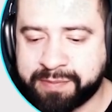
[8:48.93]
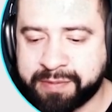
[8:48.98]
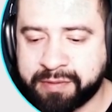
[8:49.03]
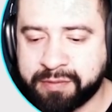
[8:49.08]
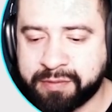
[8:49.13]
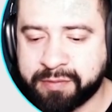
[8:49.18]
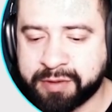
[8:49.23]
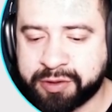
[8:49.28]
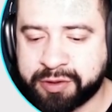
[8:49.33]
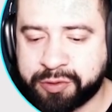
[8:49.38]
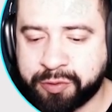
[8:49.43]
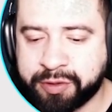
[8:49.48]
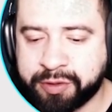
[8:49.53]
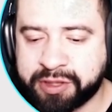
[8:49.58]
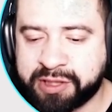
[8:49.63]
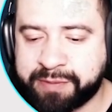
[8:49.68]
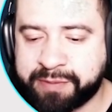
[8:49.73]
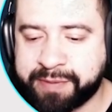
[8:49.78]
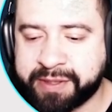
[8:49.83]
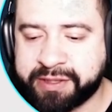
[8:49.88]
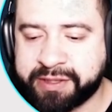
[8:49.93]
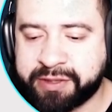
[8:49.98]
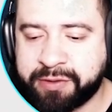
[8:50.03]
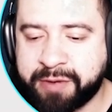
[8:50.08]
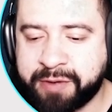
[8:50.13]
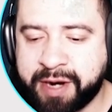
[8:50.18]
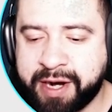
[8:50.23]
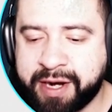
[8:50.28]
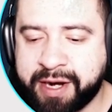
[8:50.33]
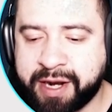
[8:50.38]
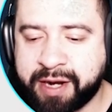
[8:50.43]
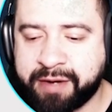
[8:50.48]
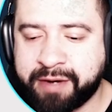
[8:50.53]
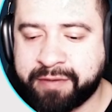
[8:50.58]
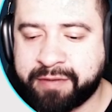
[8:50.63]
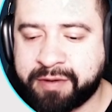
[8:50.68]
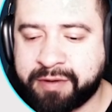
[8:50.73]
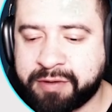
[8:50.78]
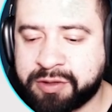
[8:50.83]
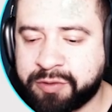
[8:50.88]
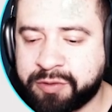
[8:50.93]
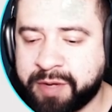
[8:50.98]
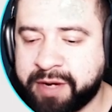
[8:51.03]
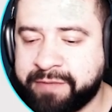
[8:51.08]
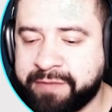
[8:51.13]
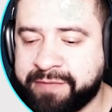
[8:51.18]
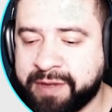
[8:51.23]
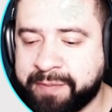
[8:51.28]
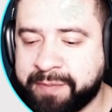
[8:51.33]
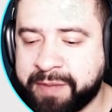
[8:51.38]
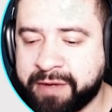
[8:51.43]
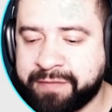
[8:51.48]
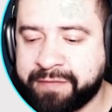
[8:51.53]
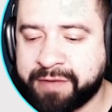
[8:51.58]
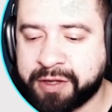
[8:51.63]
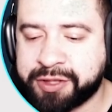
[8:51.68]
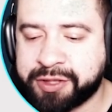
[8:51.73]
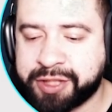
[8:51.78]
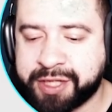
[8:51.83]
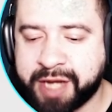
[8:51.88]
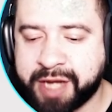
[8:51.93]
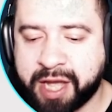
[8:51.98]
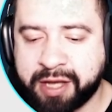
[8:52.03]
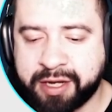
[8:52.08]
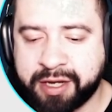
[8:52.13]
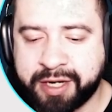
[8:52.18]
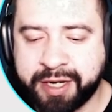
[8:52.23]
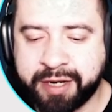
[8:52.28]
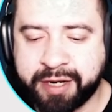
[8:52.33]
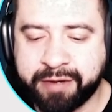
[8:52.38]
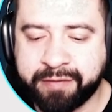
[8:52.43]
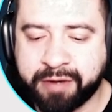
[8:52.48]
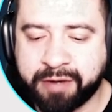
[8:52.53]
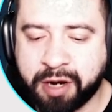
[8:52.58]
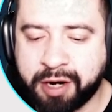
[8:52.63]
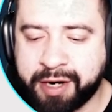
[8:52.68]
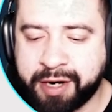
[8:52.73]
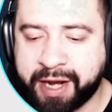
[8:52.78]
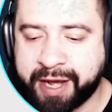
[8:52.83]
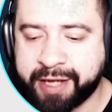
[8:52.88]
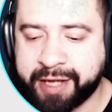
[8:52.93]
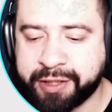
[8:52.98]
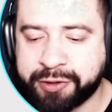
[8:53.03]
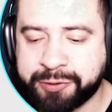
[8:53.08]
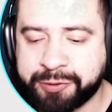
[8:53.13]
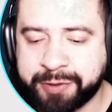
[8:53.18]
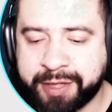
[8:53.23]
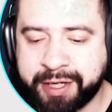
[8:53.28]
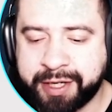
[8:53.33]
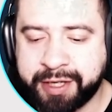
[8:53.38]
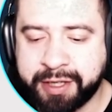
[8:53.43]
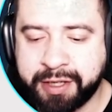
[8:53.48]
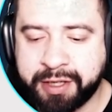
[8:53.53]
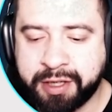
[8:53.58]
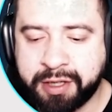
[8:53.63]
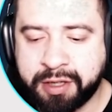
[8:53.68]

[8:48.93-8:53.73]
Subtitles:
Restored split screen and screen flipping functionality on Android.